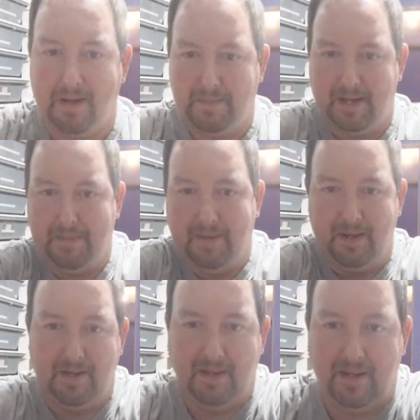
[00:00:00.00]
a
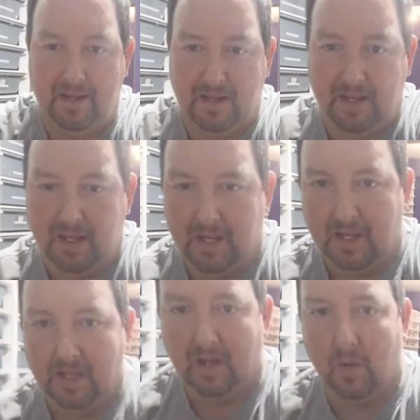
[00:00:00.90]
bipod.
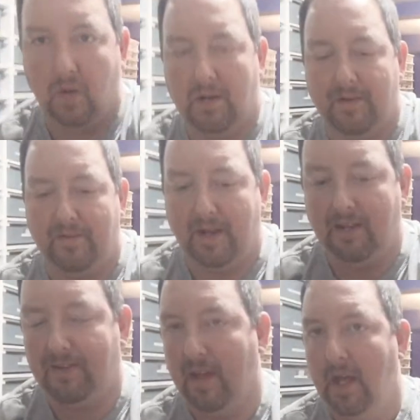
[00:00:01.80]
Word of
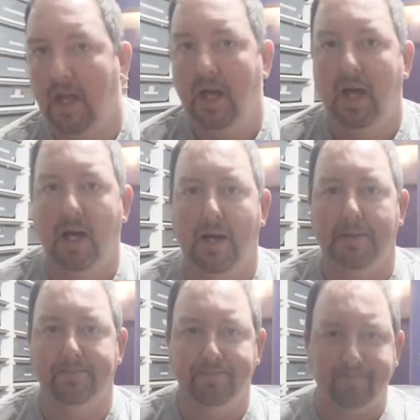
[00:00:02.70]
advice. I
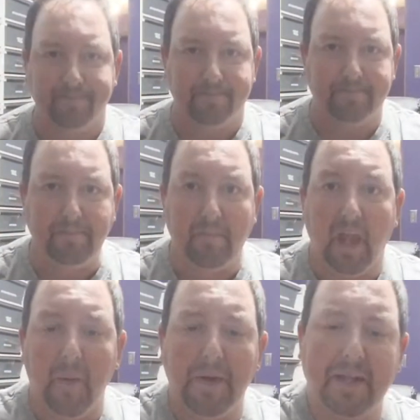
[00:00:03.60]

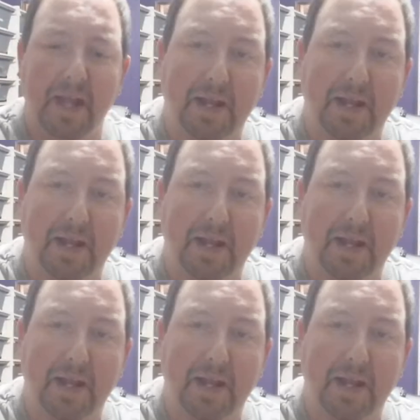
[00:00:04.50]
wanted to kind of